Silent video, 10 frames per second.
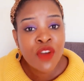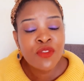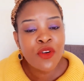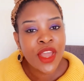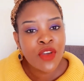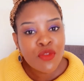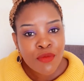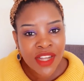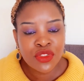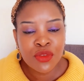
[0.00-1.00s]
for a
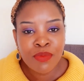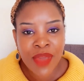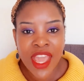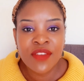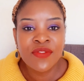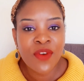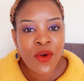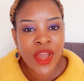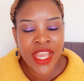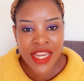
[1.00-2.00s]
woman to pay
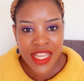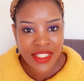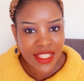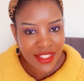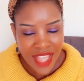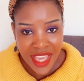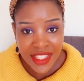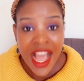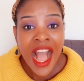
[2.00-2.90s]
for a dating site,